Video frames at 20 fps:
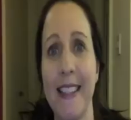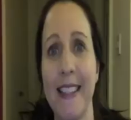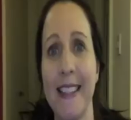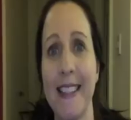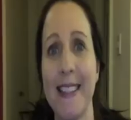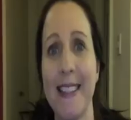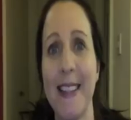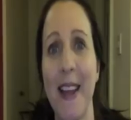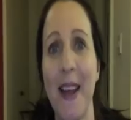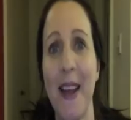
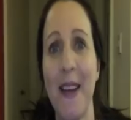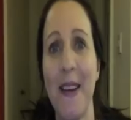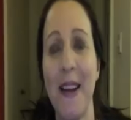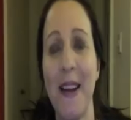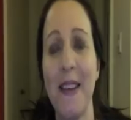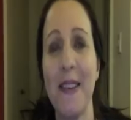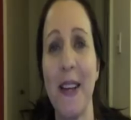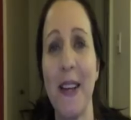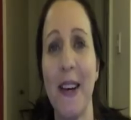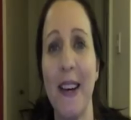So
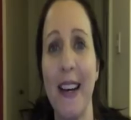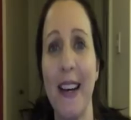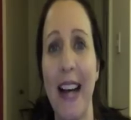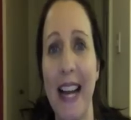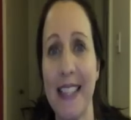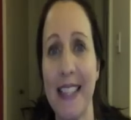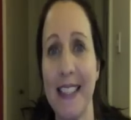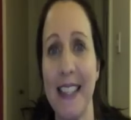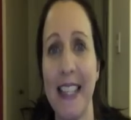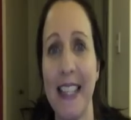here we are
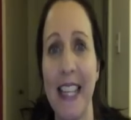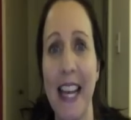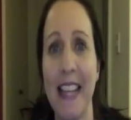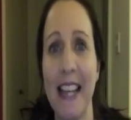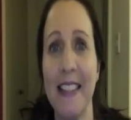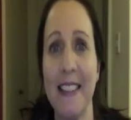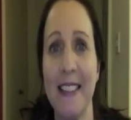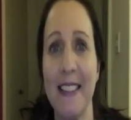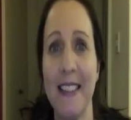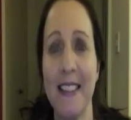actually
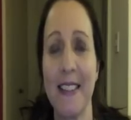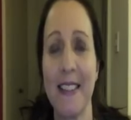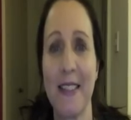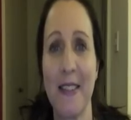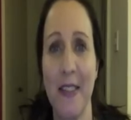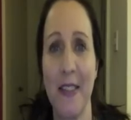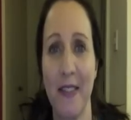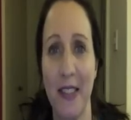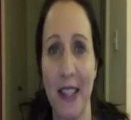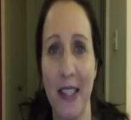in
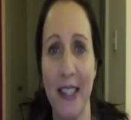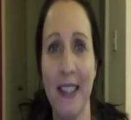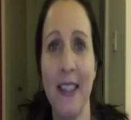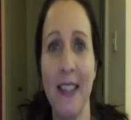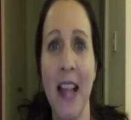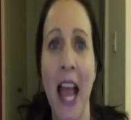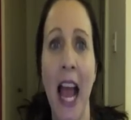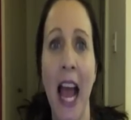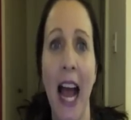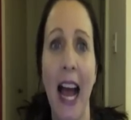Scrivener,
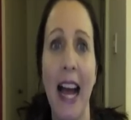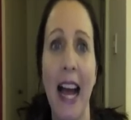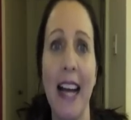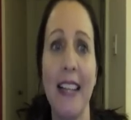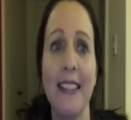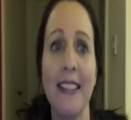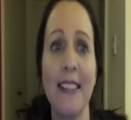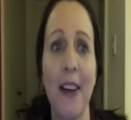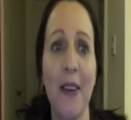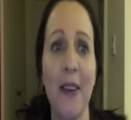
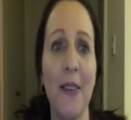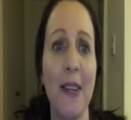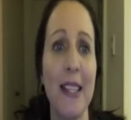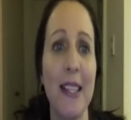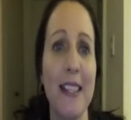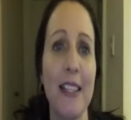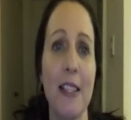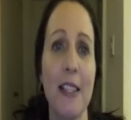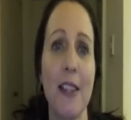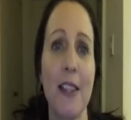and I
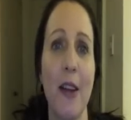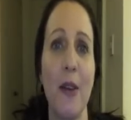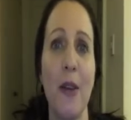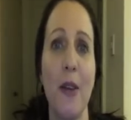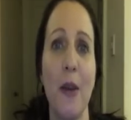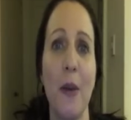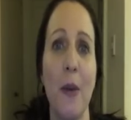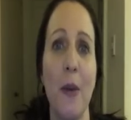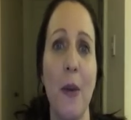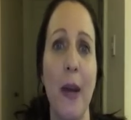wanted to show
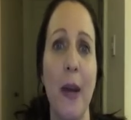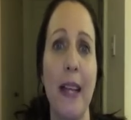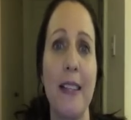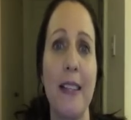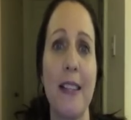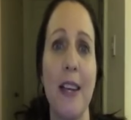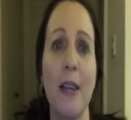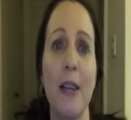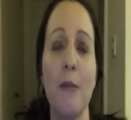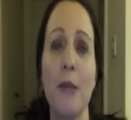you
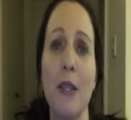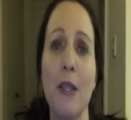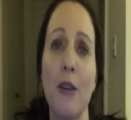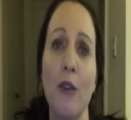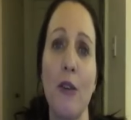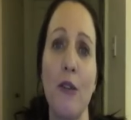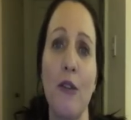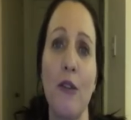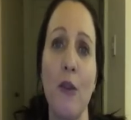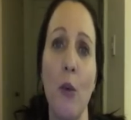in terms
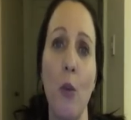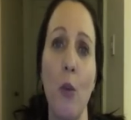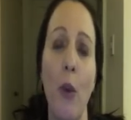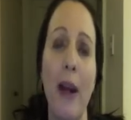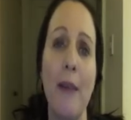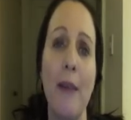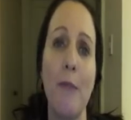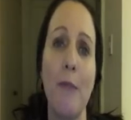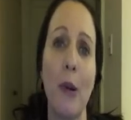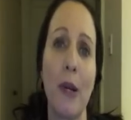of
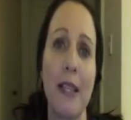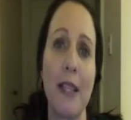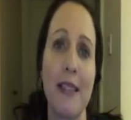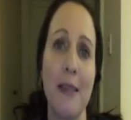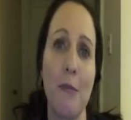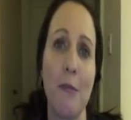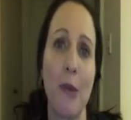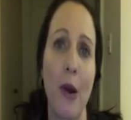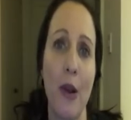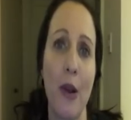when a book is
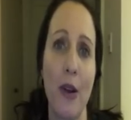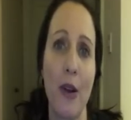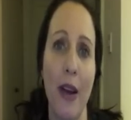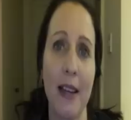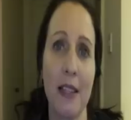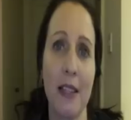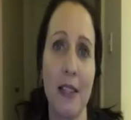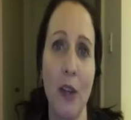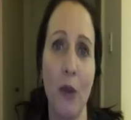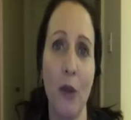in
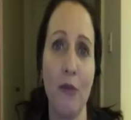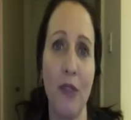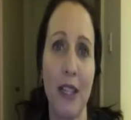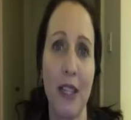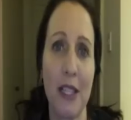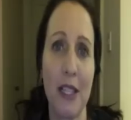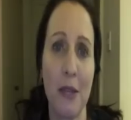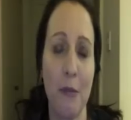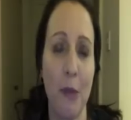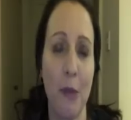progress,
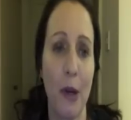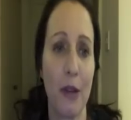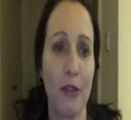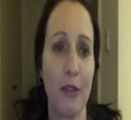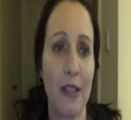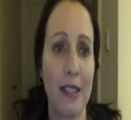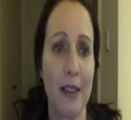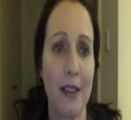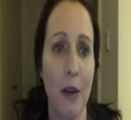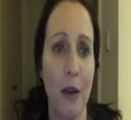non-fiction book,
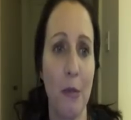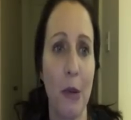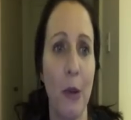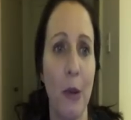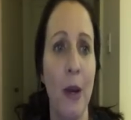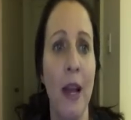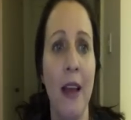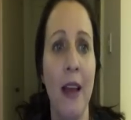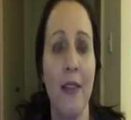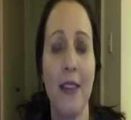for
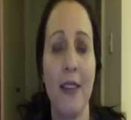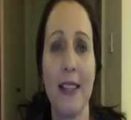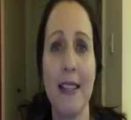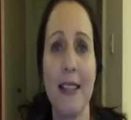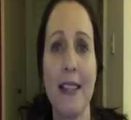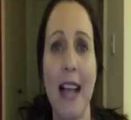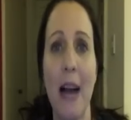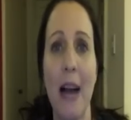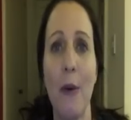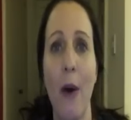example, this
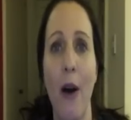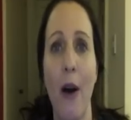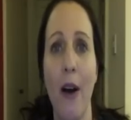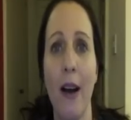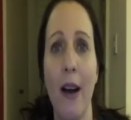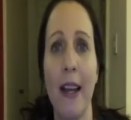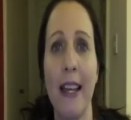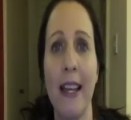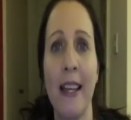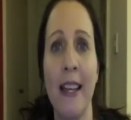is how
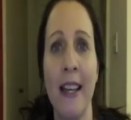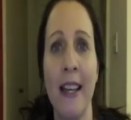I